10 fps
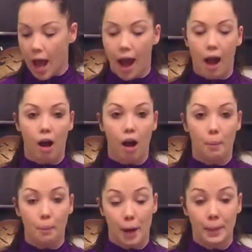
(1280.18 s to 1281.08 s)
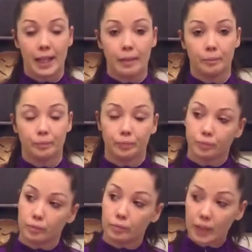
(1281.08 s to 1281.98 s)
are prepping it
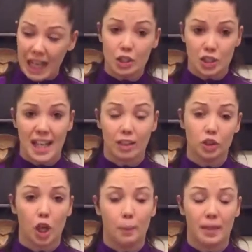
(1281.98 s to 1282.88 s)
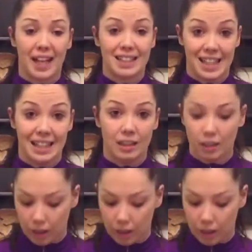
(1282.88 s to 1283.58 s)
and you stay on top of that day.